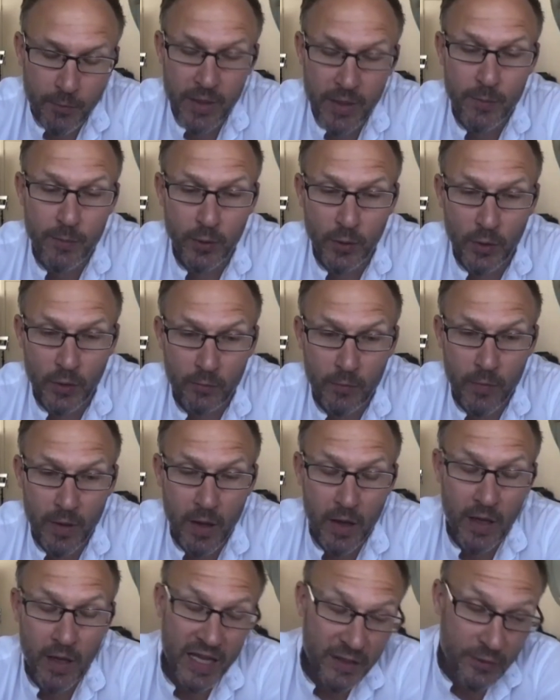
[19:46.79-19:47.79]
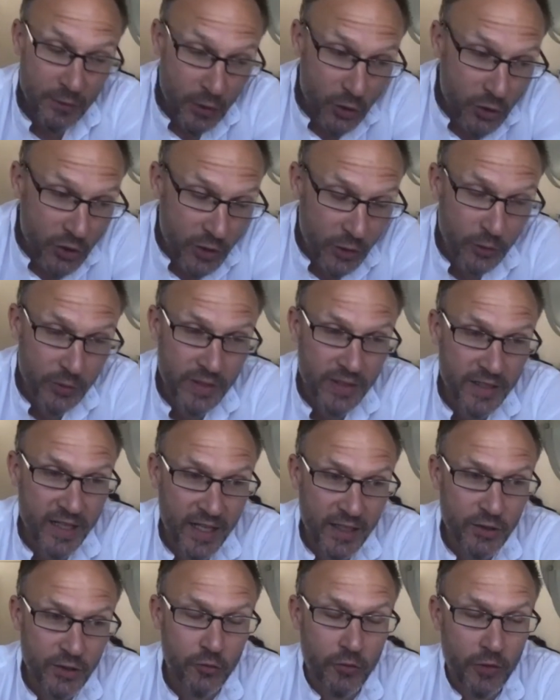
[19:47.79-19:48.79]
people in the shielding
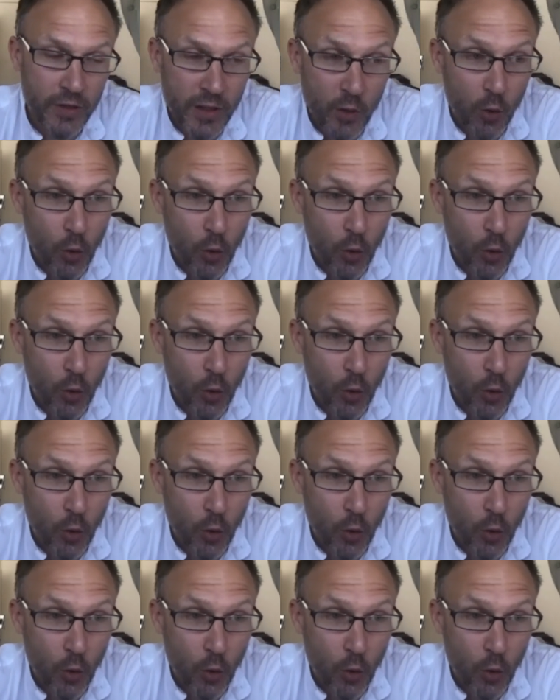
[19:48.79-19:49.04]
category